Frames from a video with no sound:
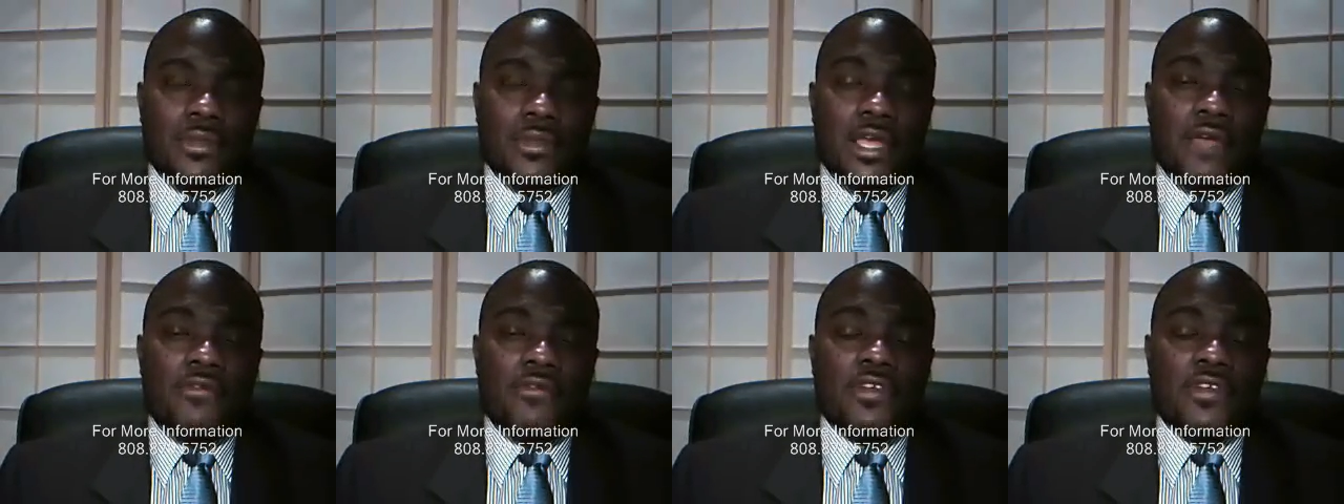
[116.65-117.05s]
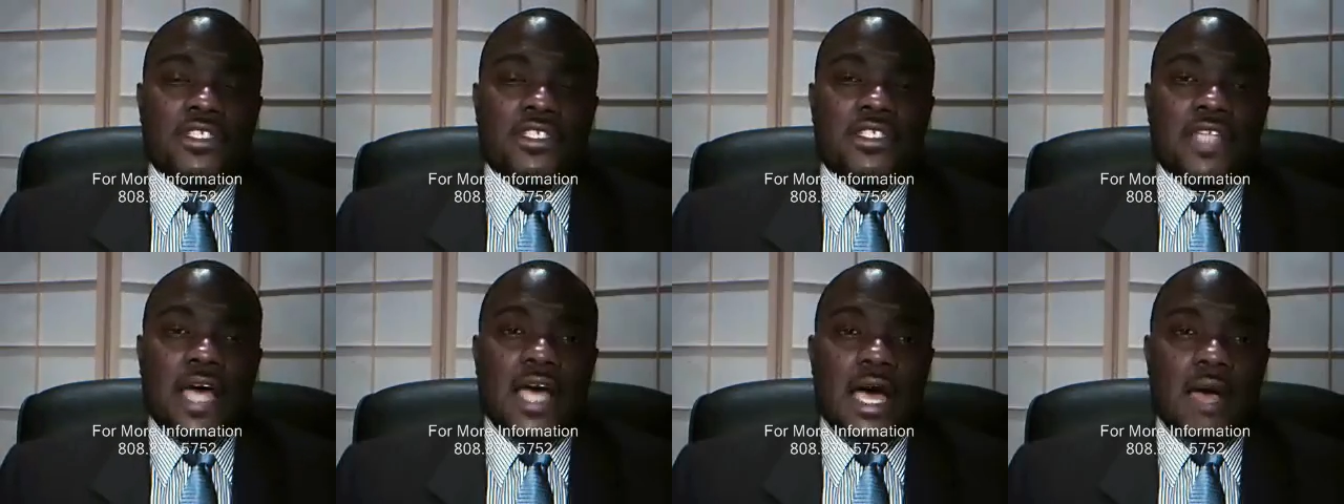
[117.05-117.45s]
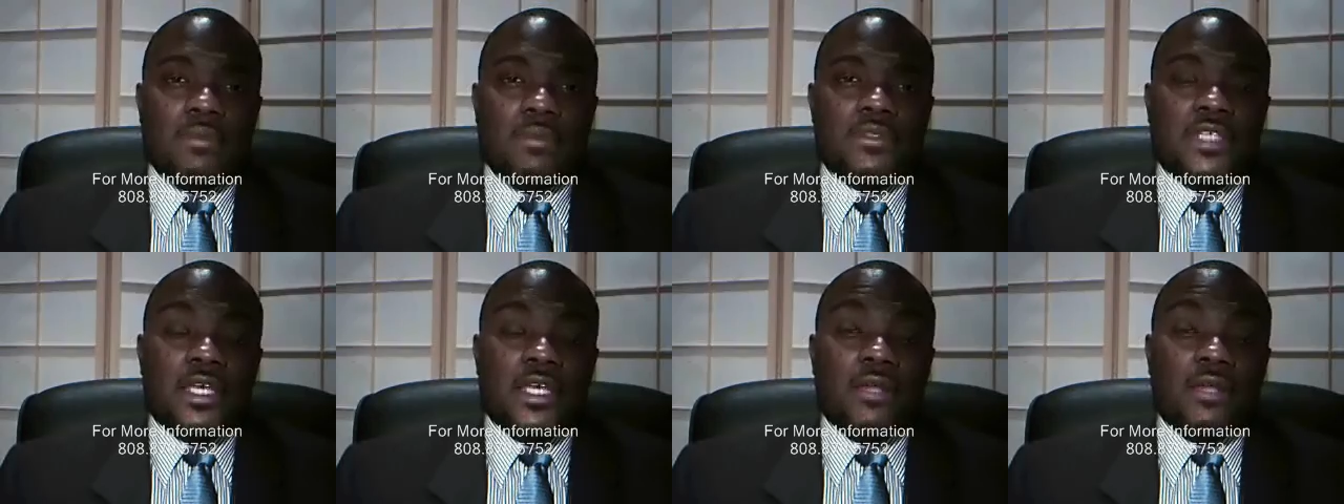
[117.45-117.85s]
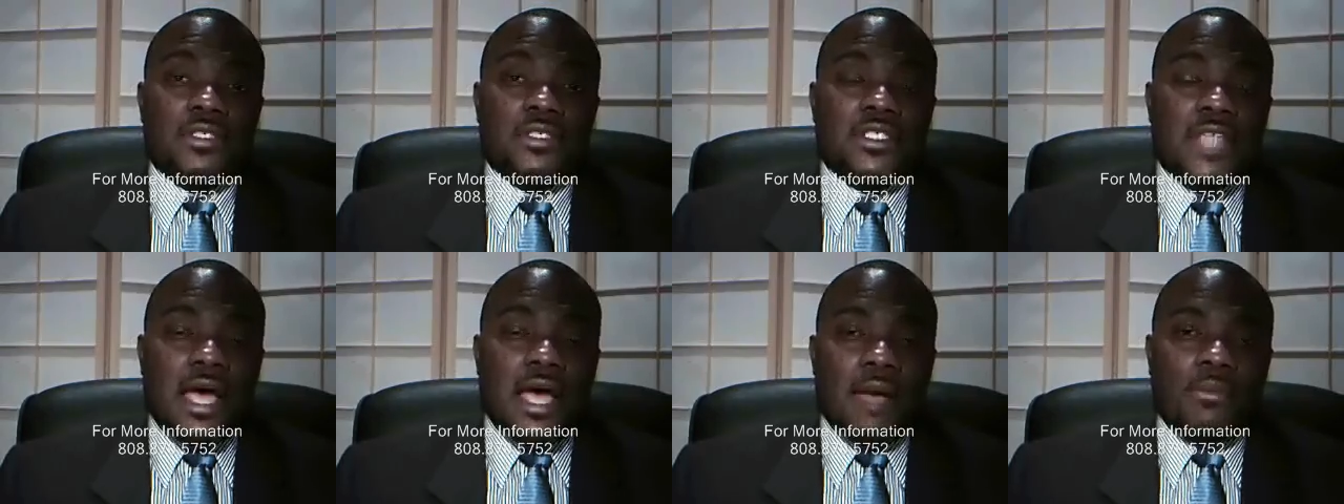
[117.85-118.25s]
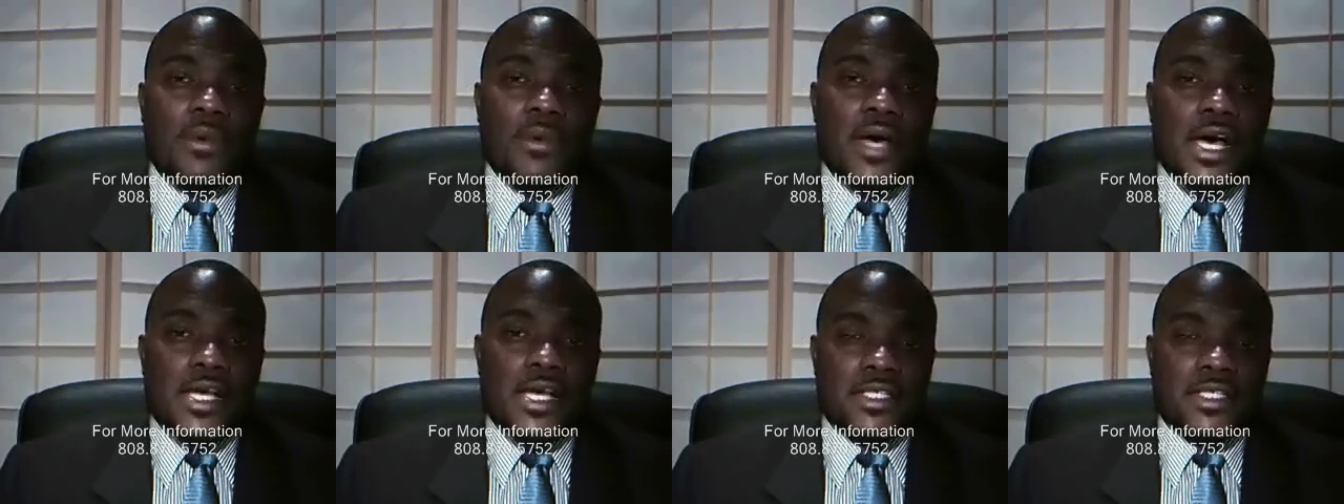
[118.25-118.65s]
If it stops, it'll stop
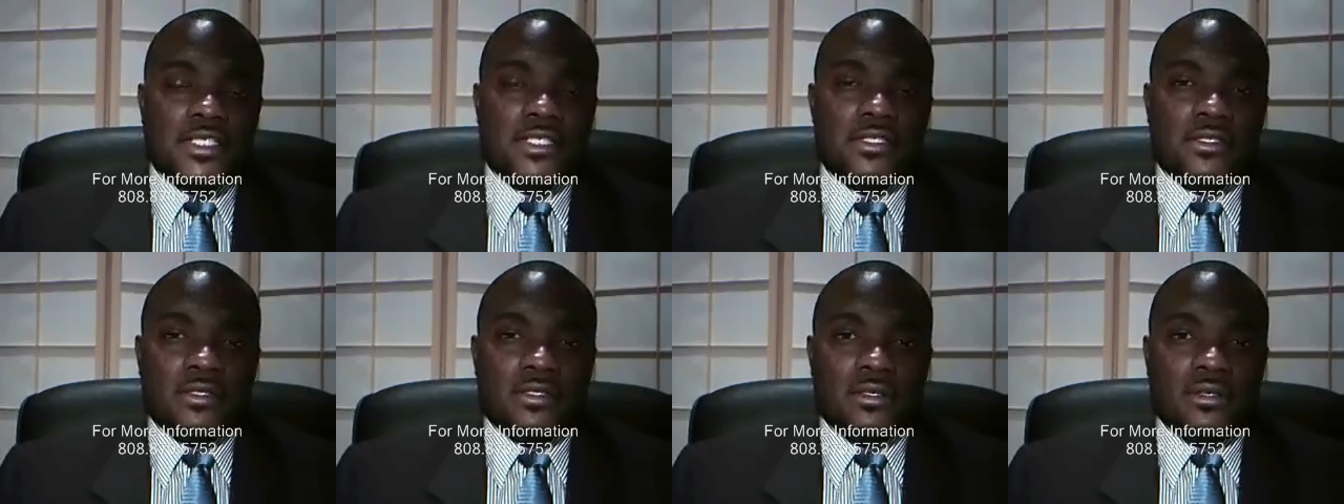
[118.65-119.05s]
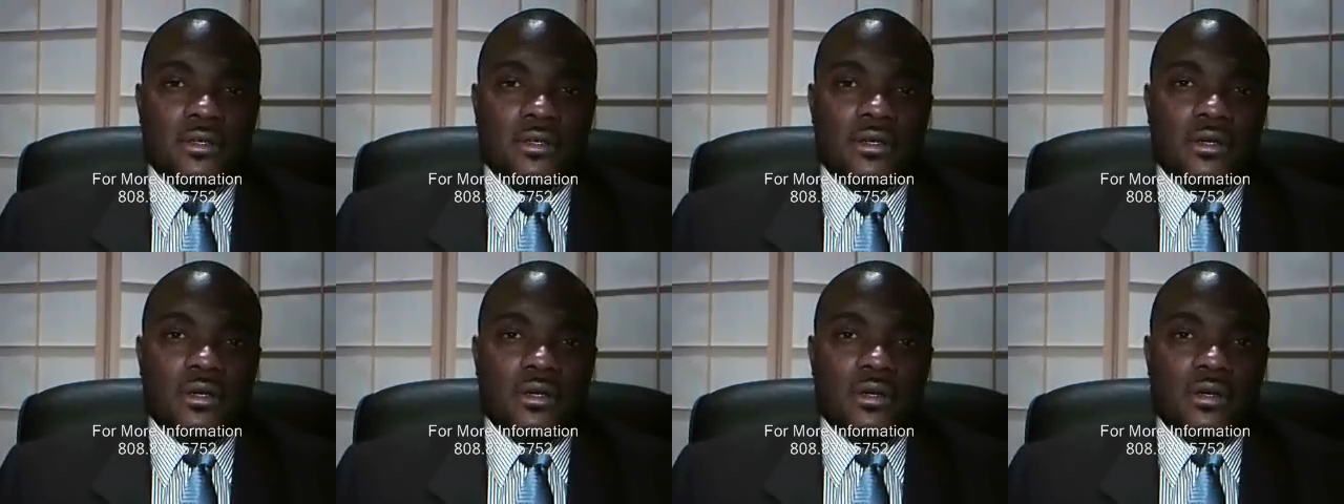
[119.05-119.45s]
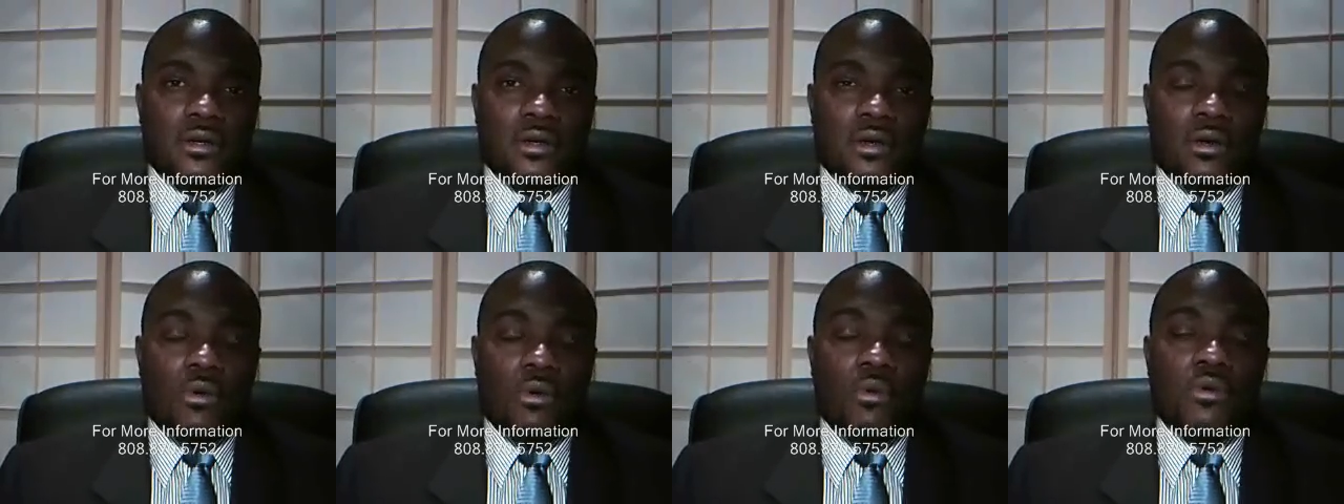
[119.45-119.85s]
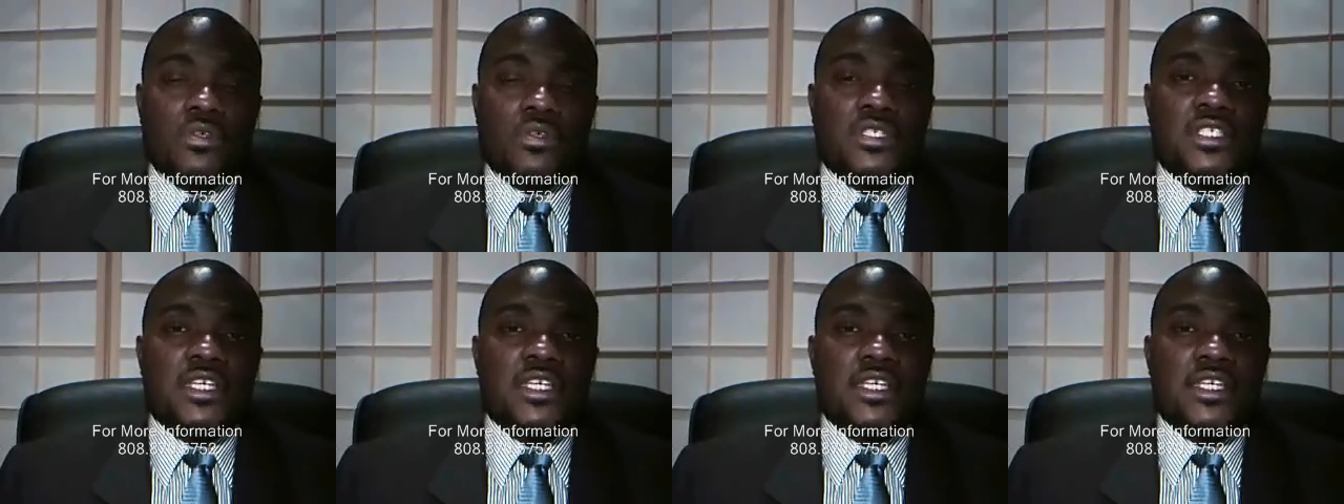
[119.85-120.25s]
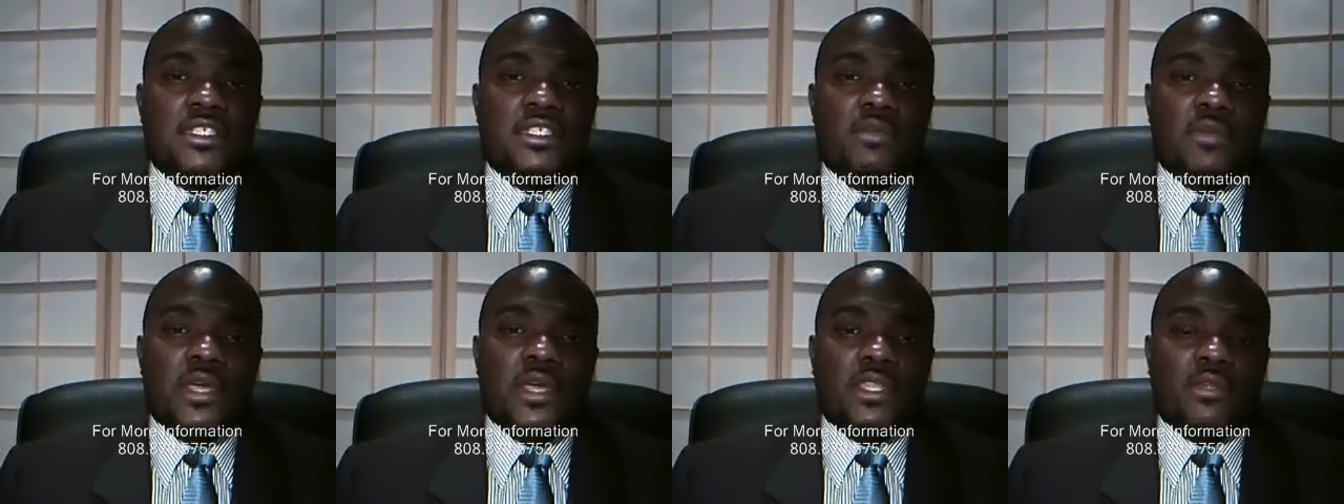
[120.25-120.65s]
us. Or we'll cease
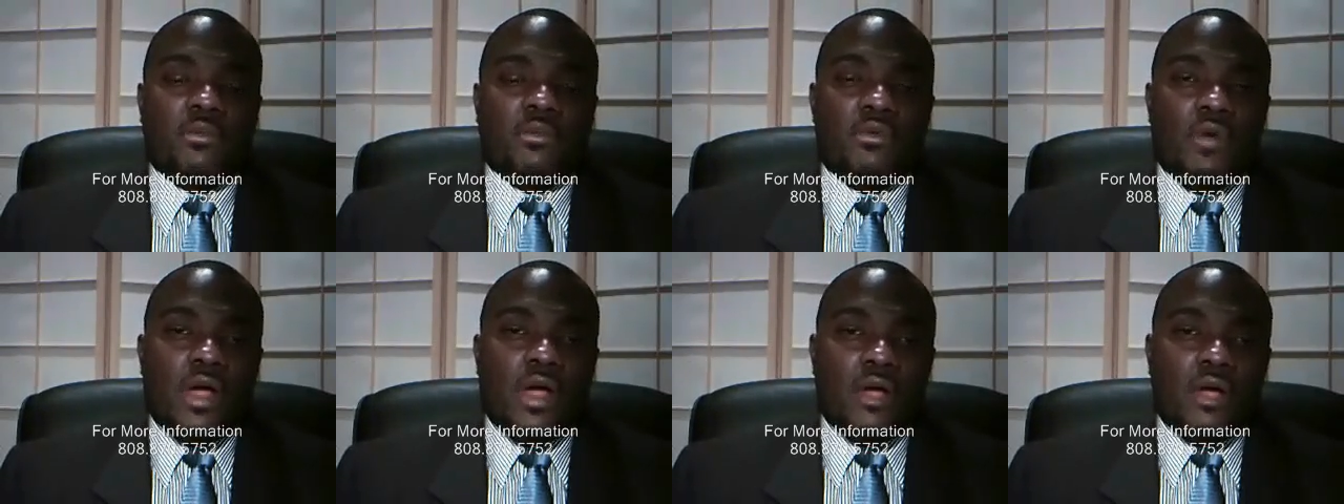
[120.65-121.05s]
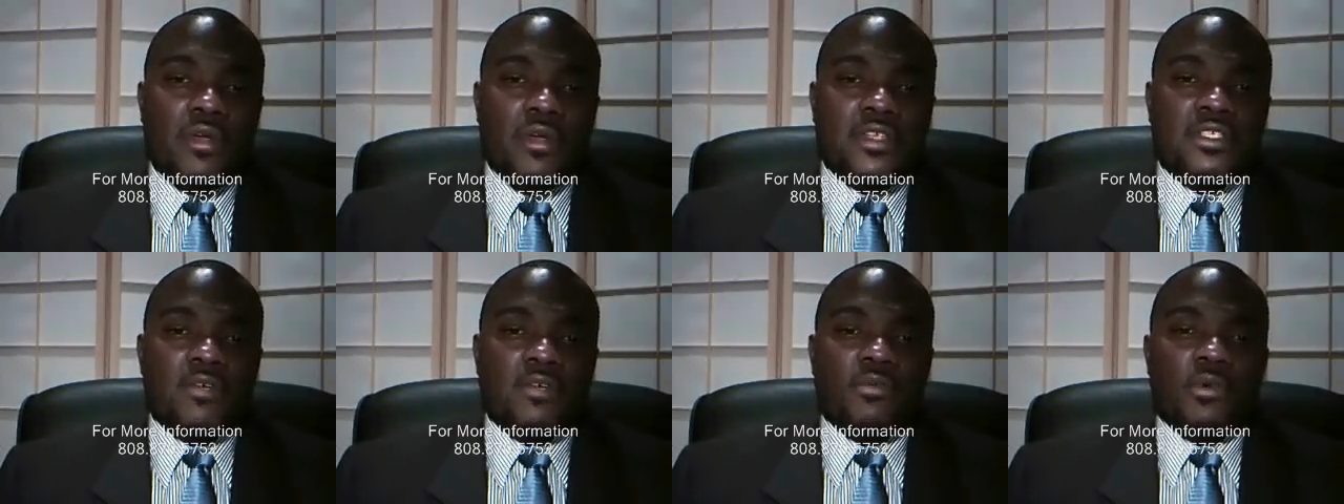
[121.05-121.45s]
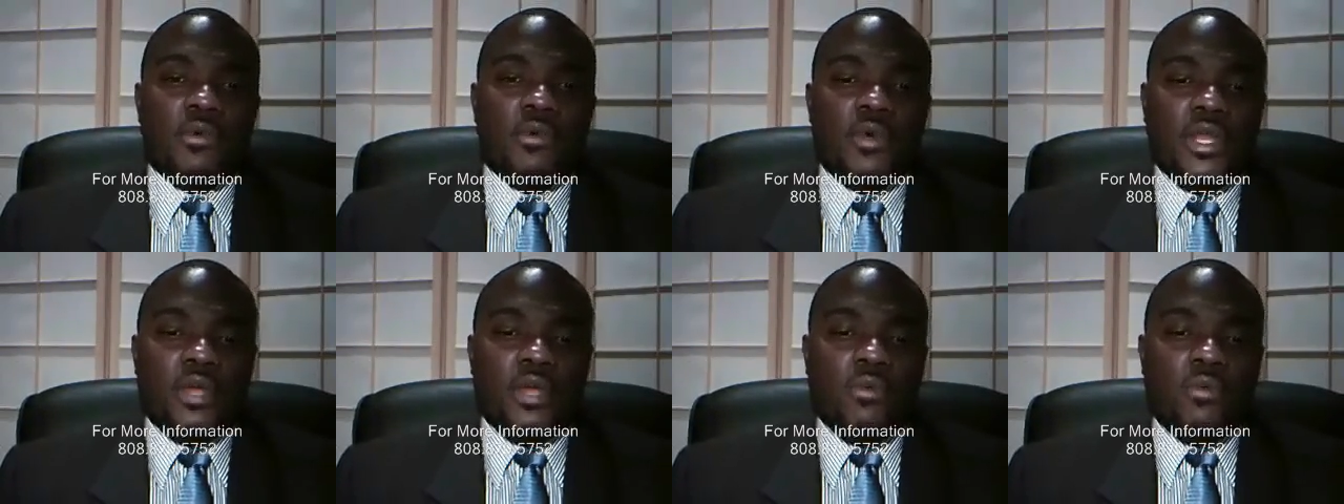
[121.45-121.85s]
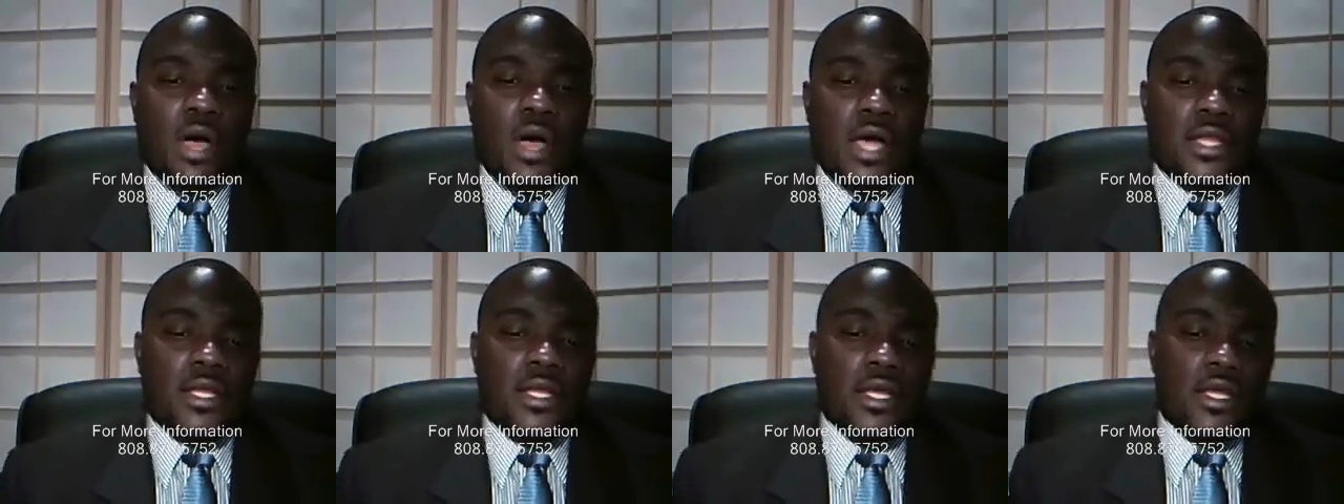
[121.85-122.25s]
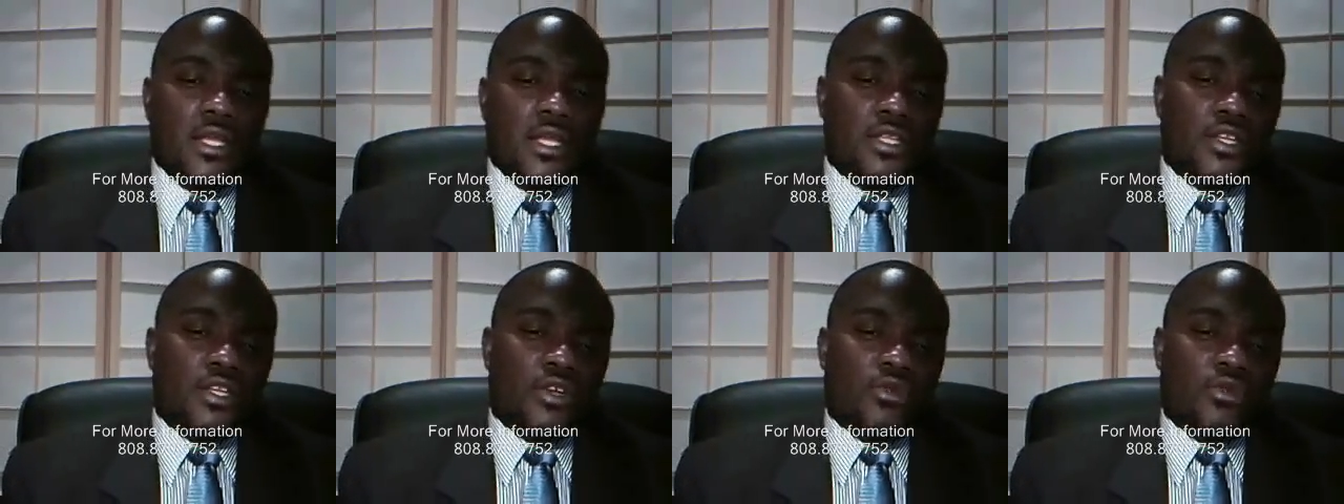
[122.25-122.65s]
to make the progress that we really want to